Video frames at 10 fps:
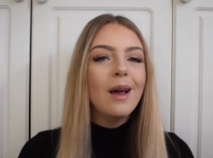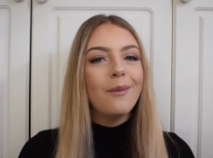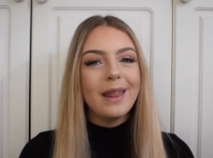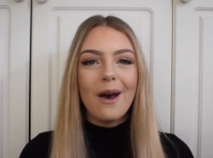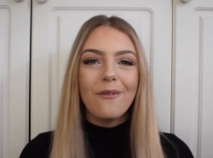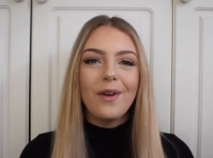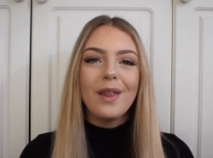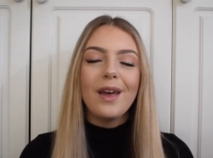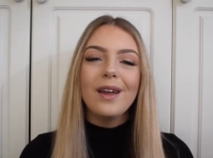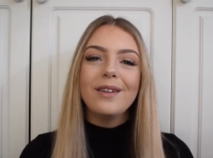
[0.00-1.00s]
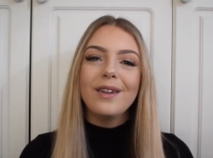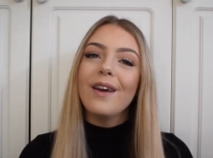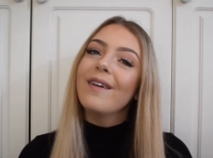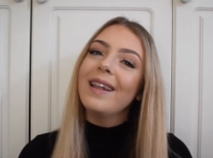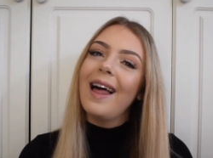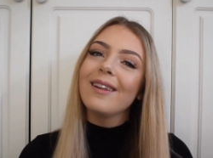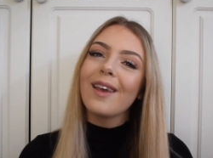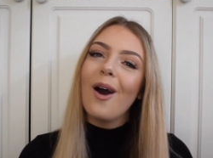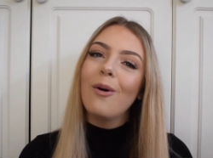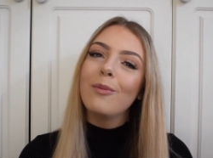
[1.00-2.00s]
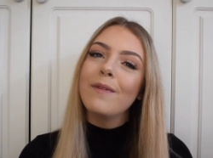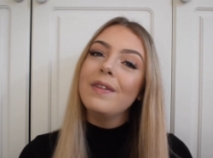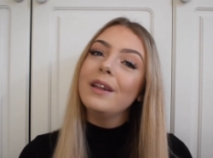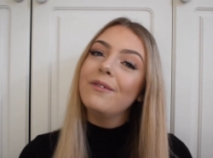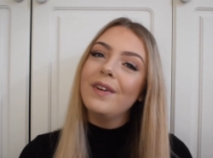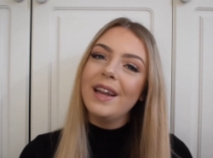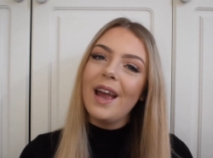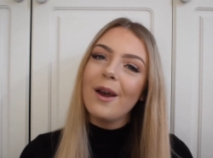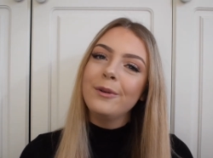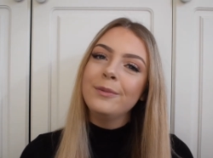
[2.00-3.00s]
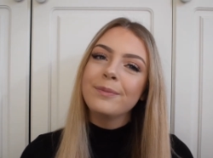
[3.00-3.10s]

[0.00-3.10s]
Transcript: without further ado, let's get on with this video.